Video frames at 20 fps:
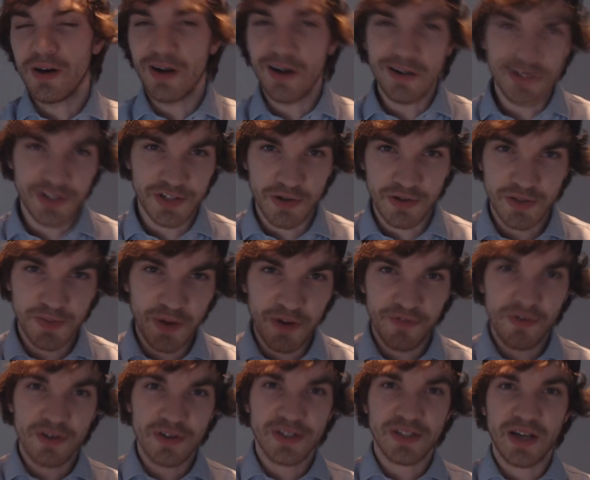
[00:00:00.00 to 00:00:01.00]
Also, it's my
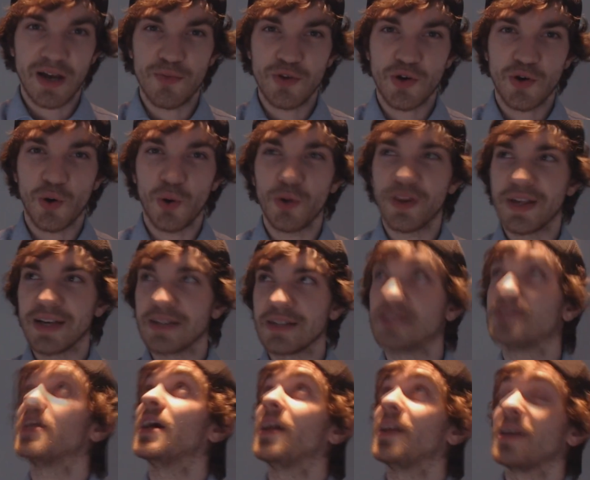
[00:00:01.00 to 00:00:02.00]
first time recording
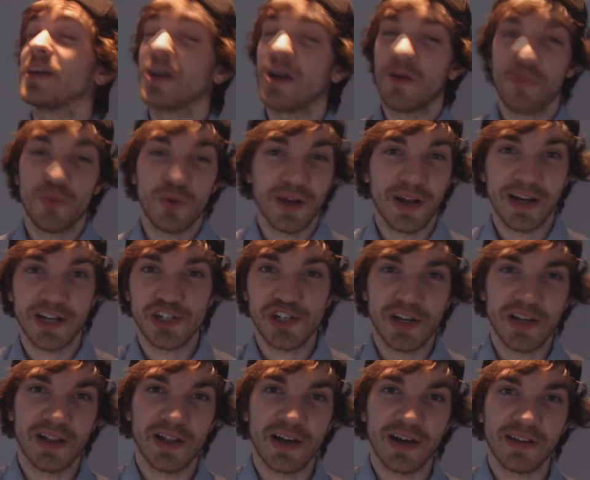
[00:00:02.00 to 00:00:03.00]
standing up with that
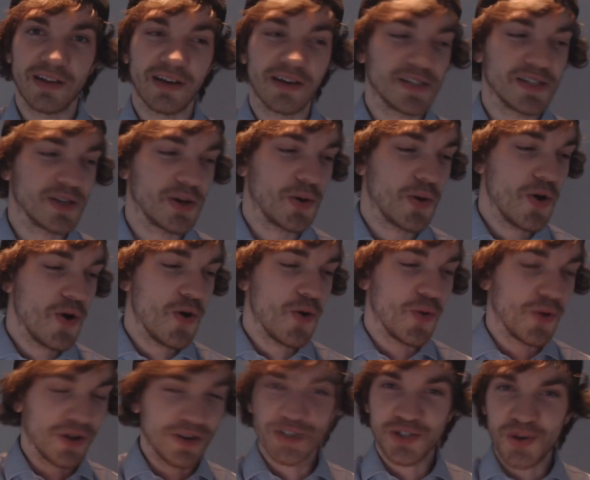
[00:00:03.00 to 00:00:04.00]
shitty lighting, so
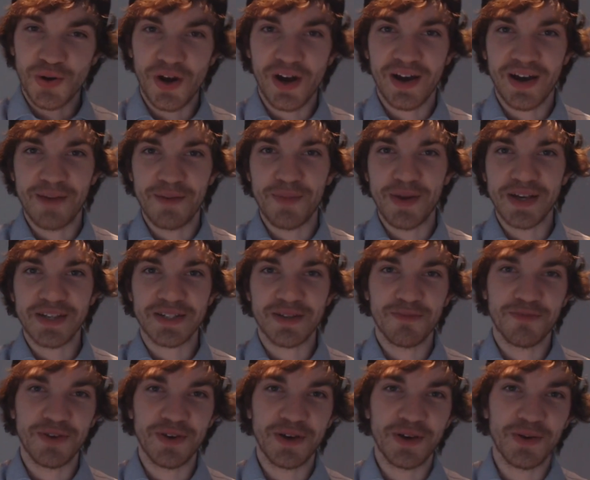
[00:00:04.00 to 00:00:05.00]
we're gonna try and make
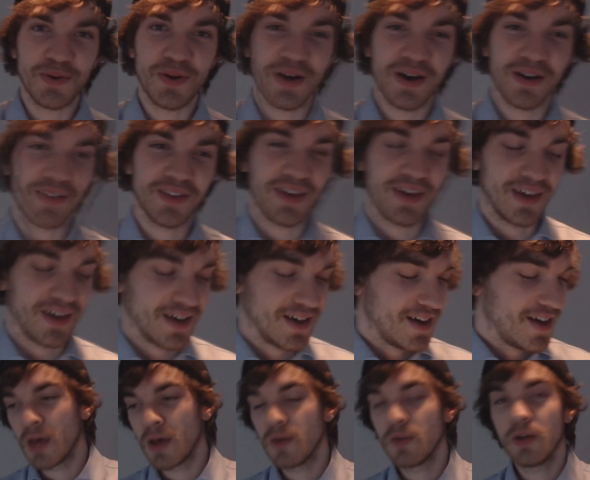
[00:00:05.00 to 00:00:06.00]
something good out here.
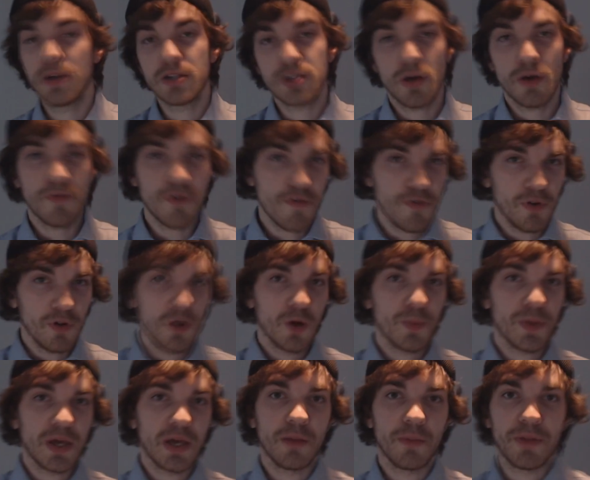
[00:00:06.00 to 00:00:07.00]
So if you follow
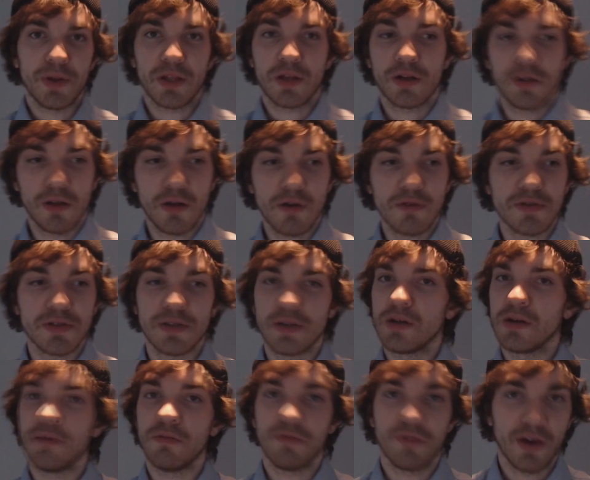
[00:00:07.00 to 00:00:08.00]
me a bit
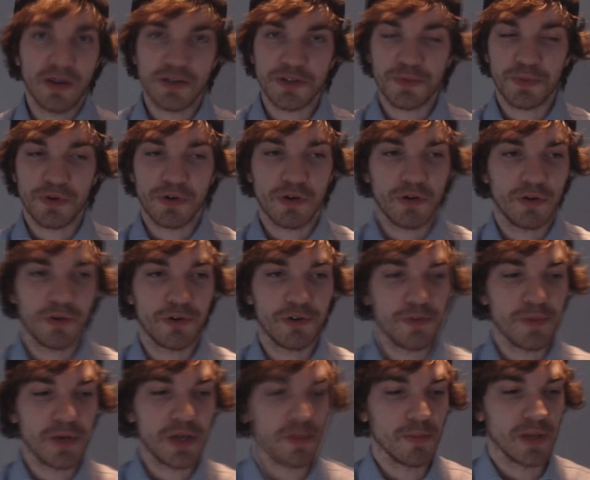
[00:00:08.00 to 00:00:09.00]
closely on Facebook or other
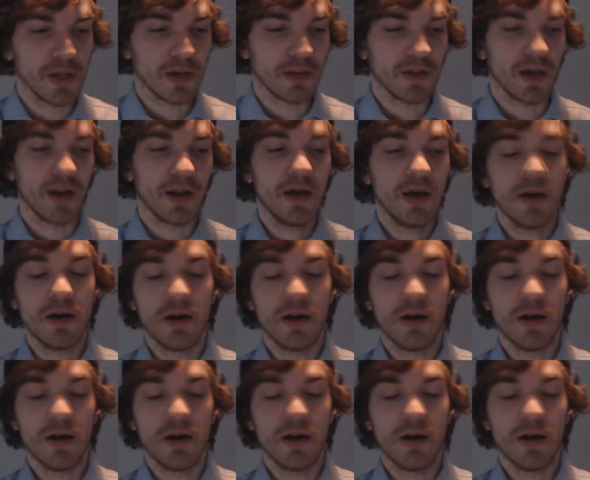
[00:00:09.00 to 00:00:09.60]
medium like that,